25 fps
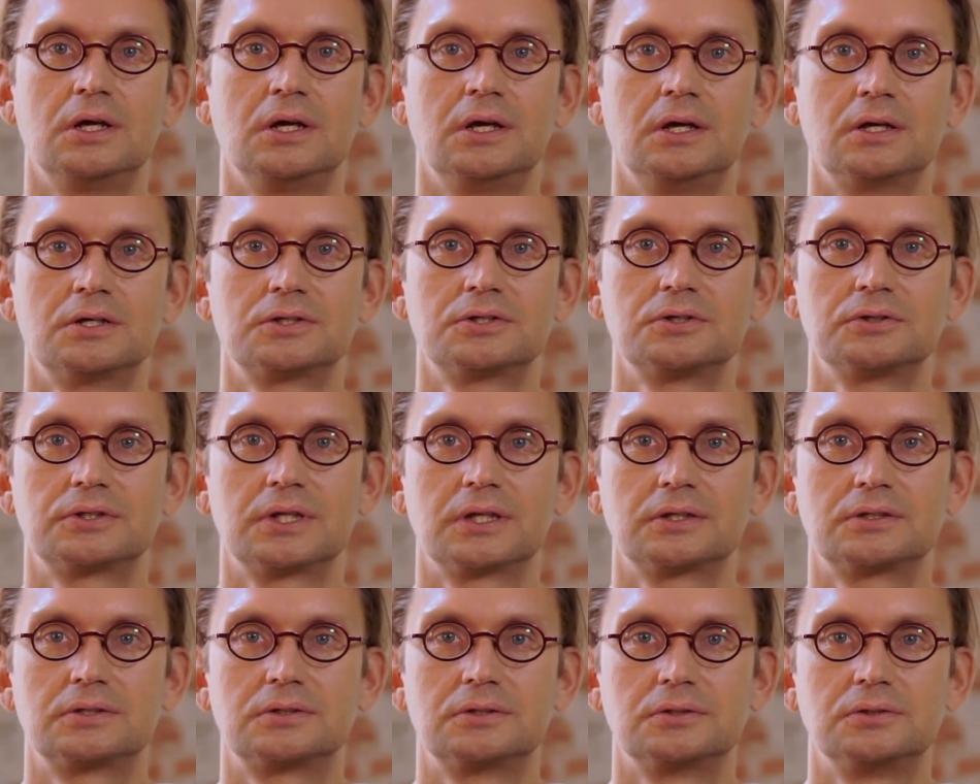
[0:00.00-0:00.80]
so
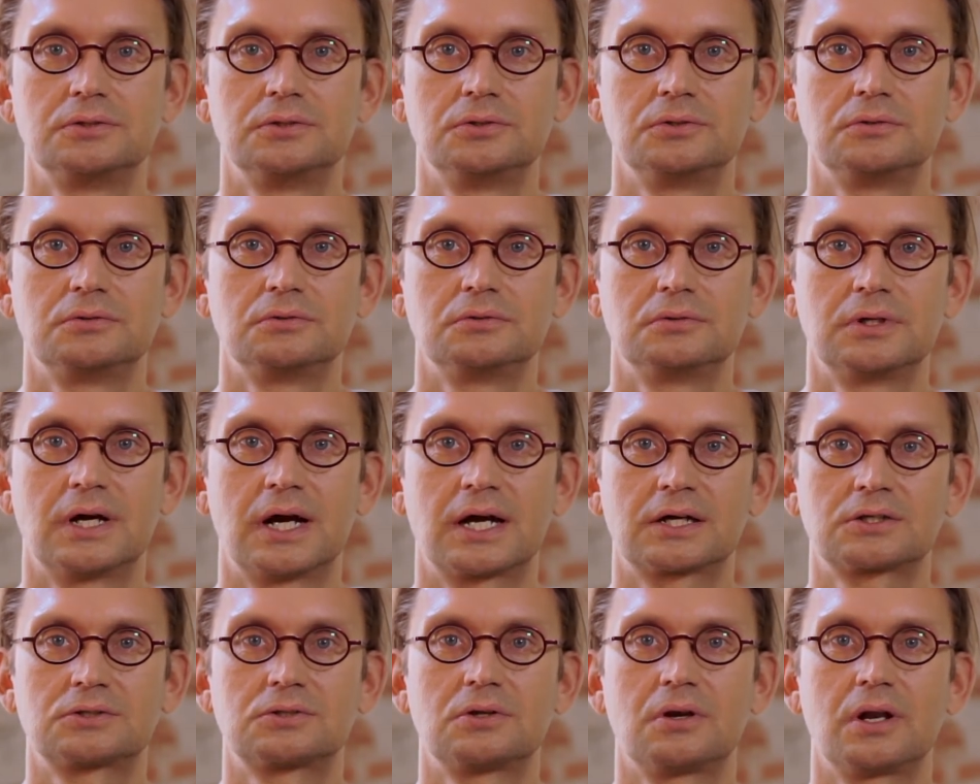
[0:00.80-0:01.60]
that you
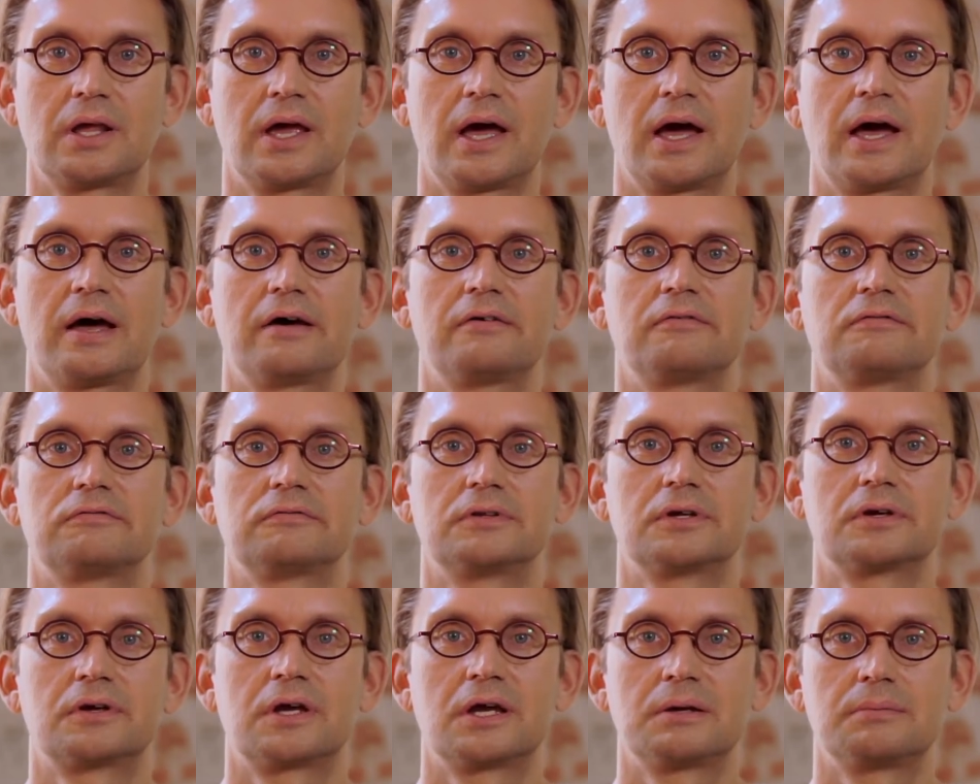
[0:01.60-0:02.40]
actually have
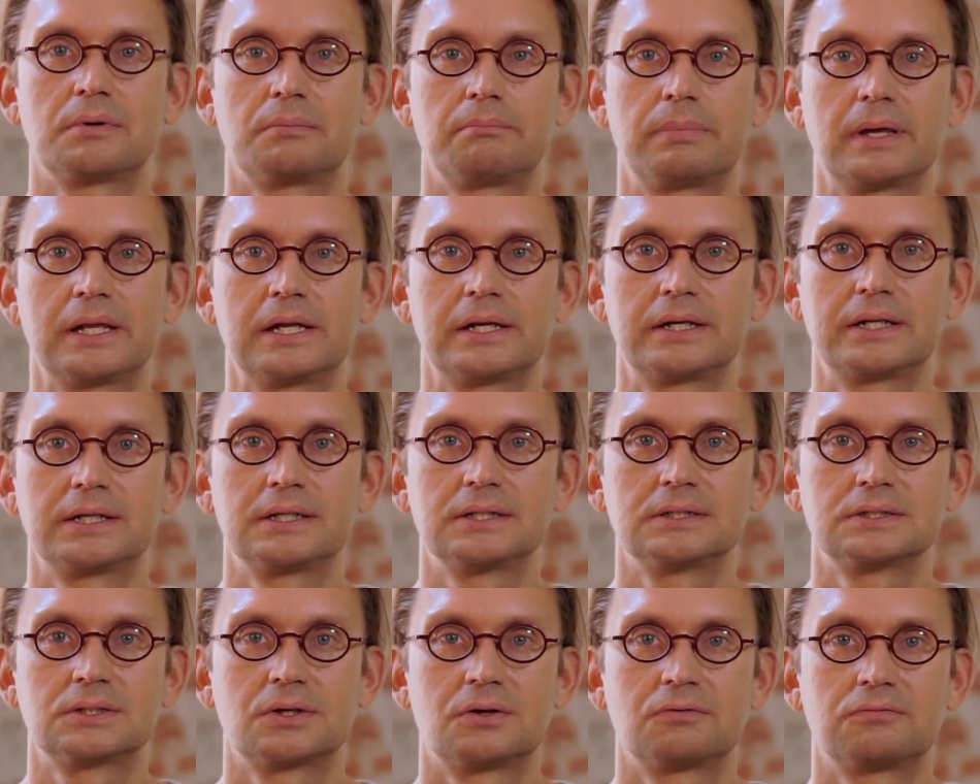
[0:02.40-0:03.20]
the
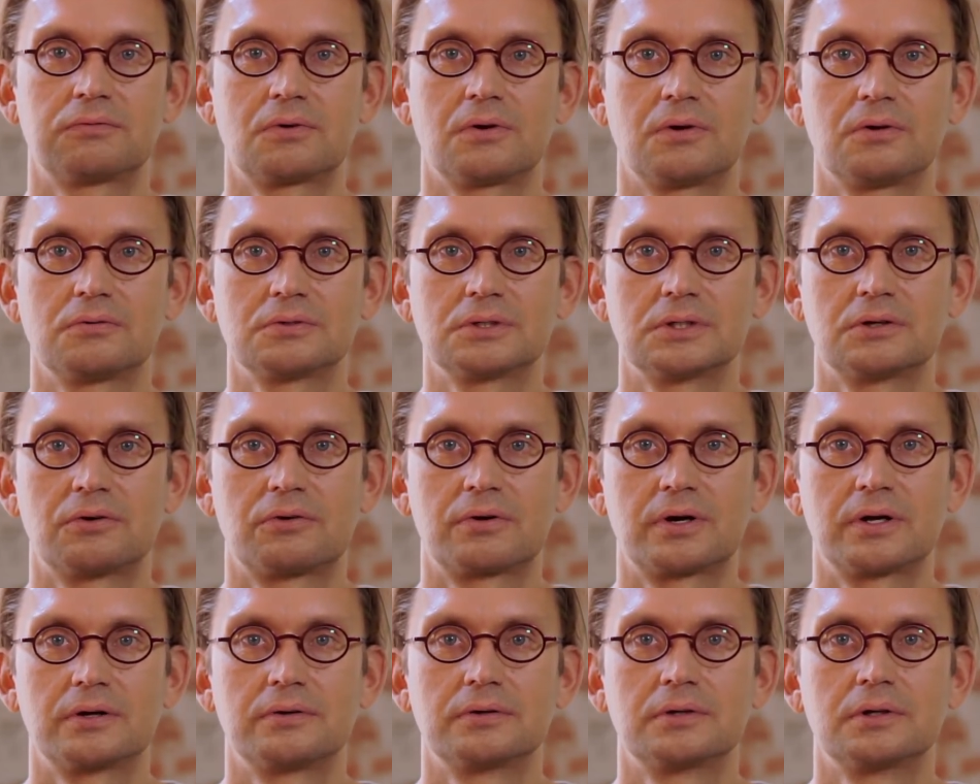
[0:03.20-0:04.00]
capabilities of closing a
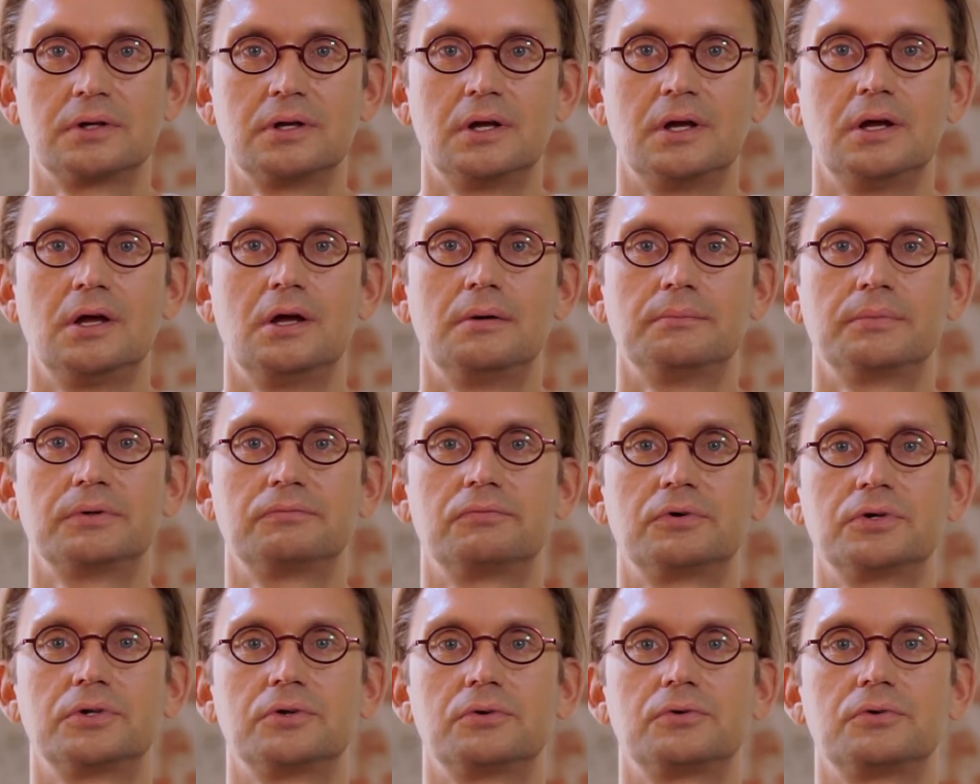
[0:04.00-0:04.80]
round. But
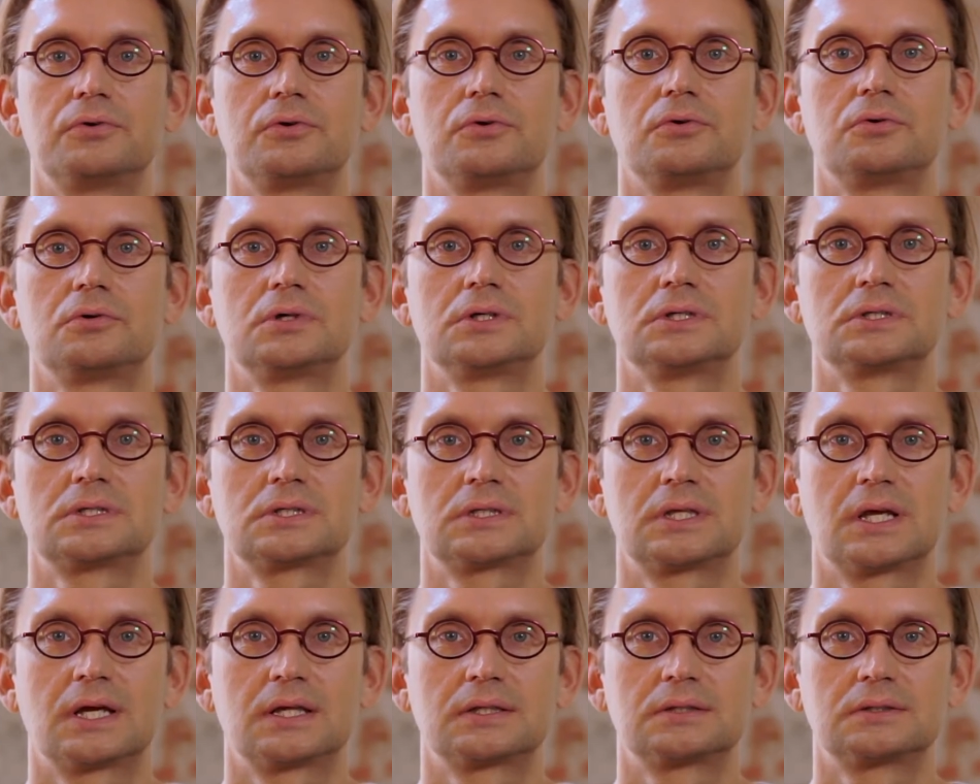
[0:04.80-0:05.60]
what you do is
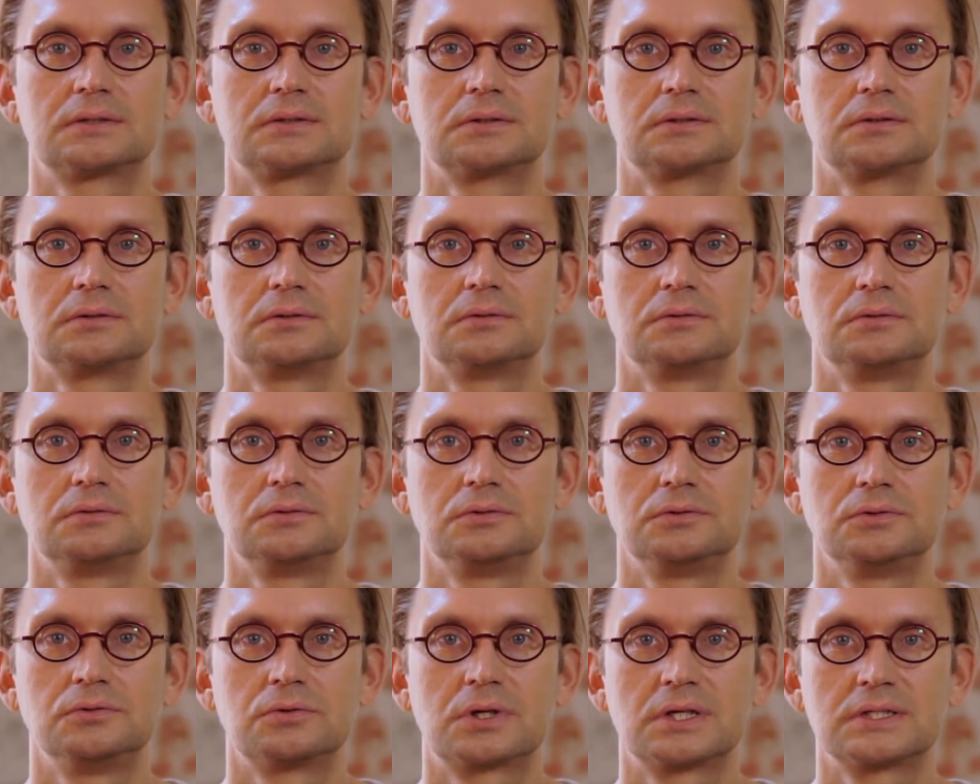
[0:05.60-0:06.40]
that
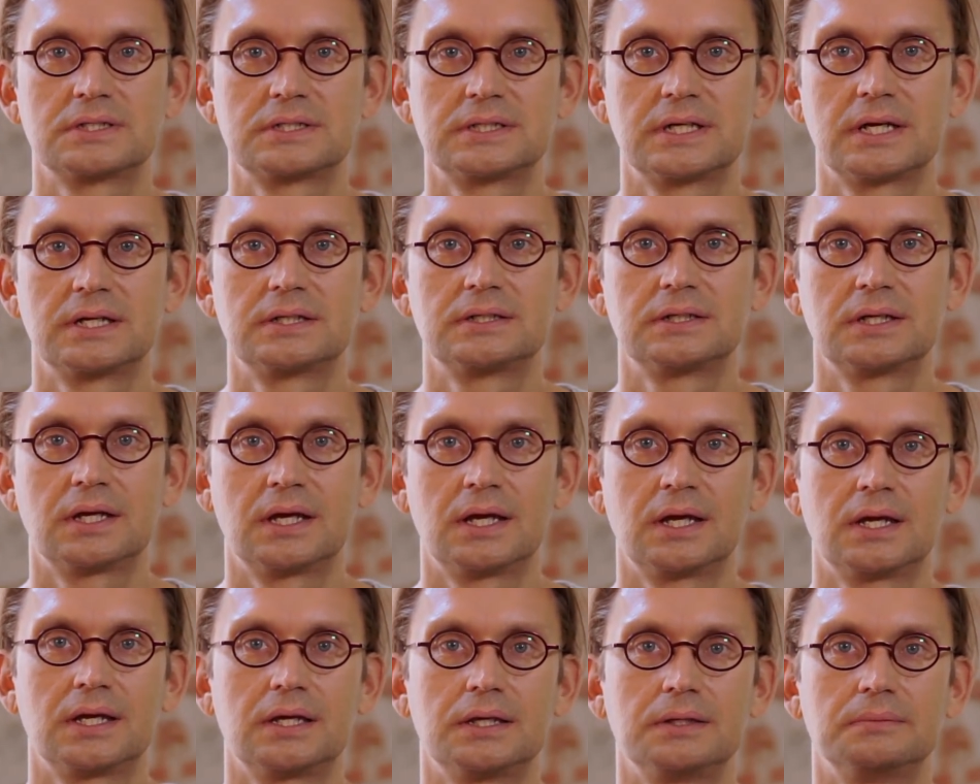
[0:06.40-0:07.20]
you can set
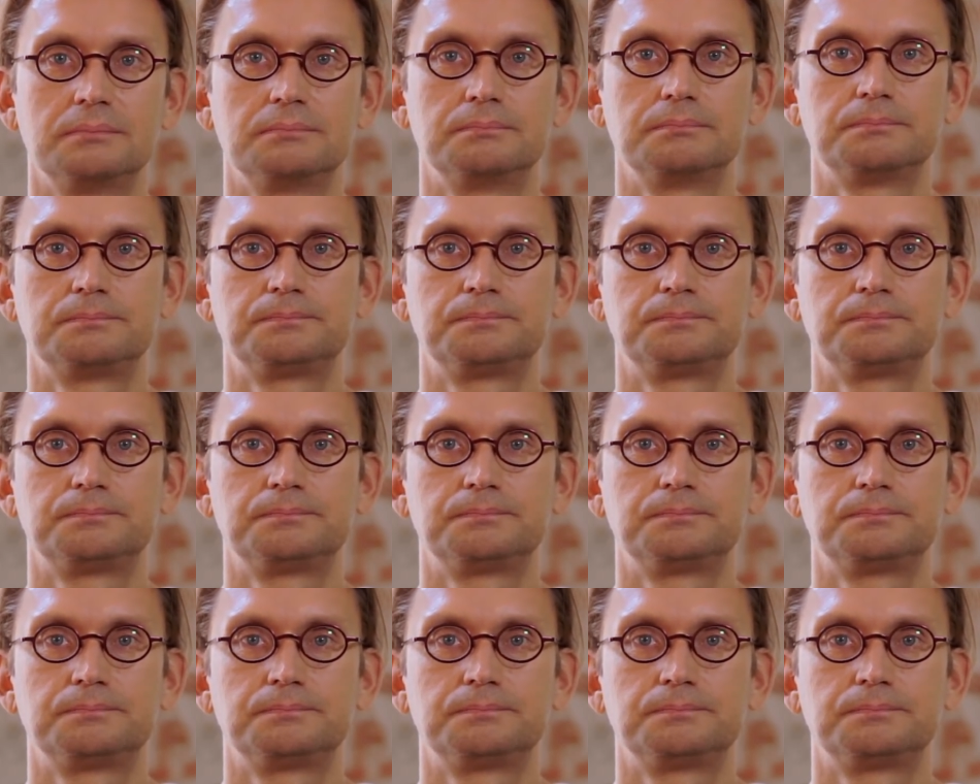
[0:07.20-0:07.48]
a